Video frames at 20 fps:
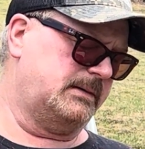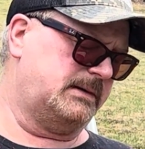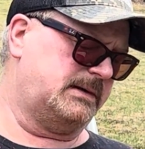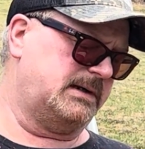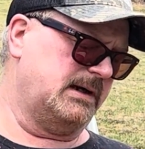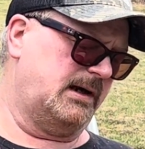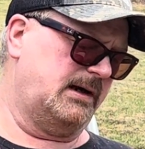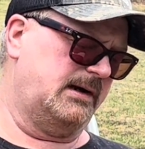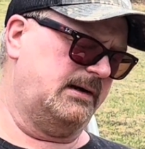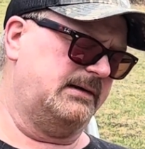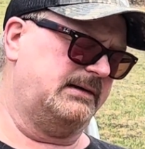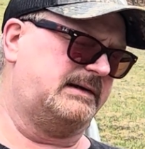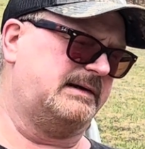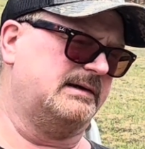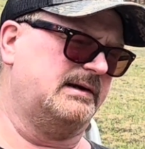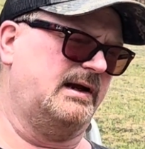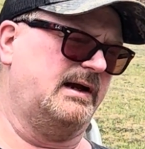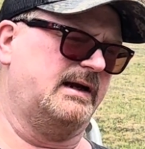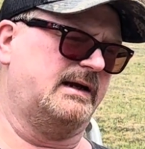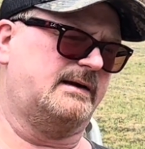does
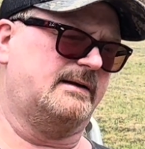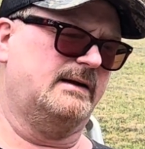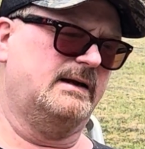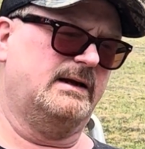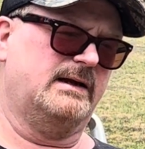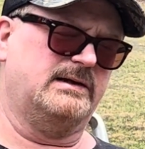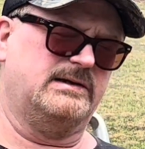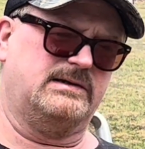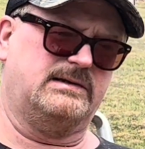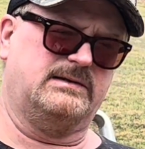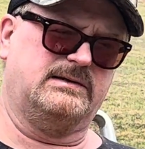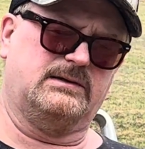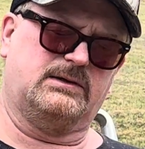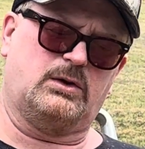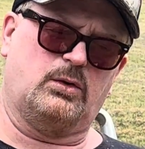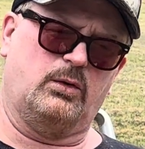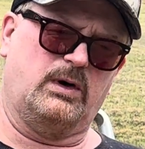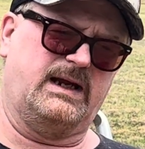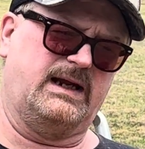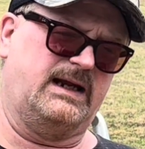like
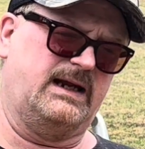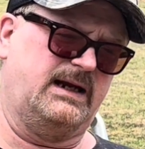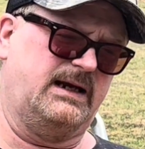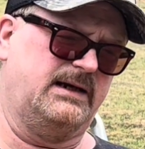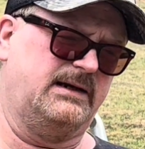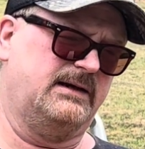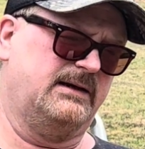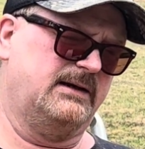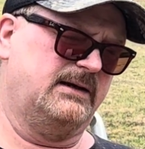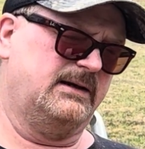Queen,